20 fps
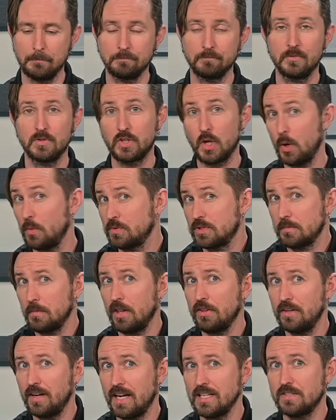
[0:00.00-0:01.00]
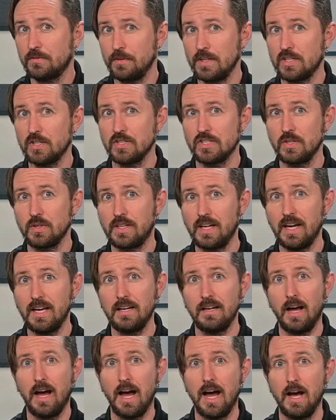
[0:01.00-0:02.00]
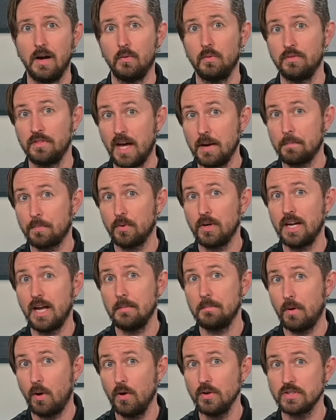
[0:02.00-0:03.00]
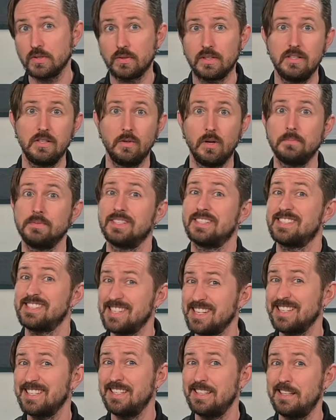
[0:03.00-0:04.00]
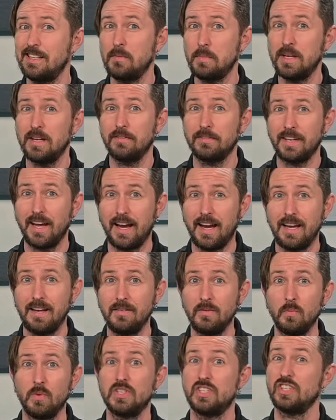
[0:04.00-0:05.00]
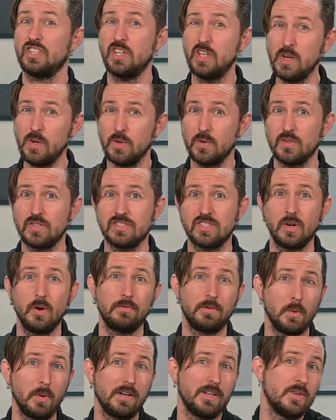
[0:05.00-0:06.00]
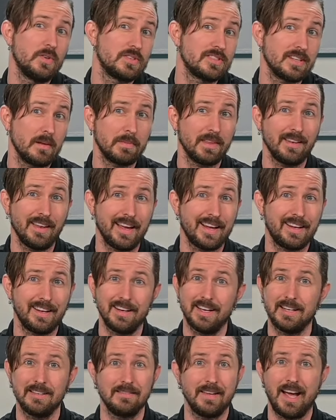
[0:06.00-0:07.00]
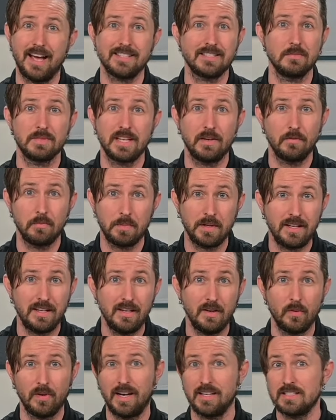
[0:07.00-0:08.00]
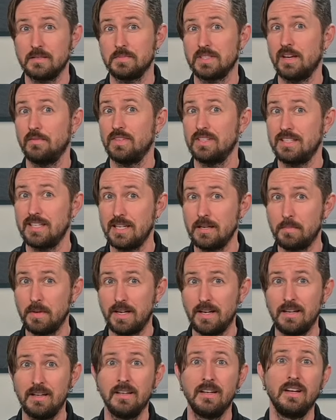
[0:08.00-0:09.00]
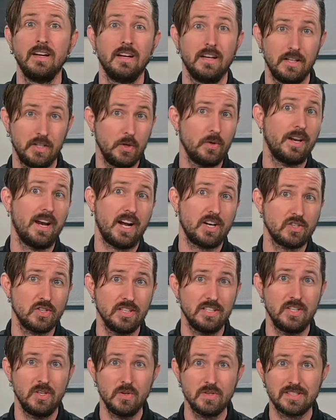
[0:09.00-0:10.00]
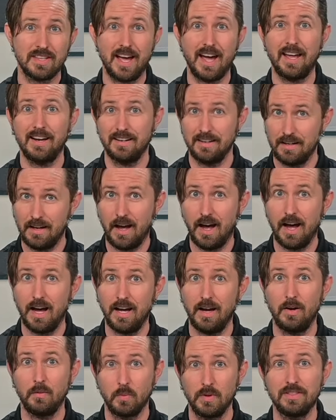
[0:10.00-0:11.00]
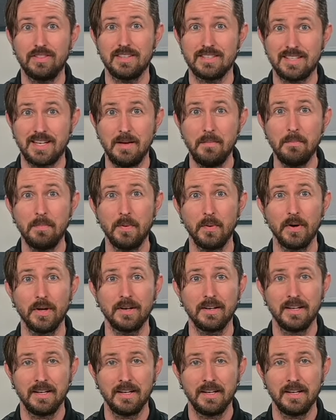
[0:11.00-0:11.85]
So some other nice features you get, that preamp also can do up to 60 dB of gain, which is huge. So if you want to use something like a SM7B or an SM7DB, you can actually use that with this input.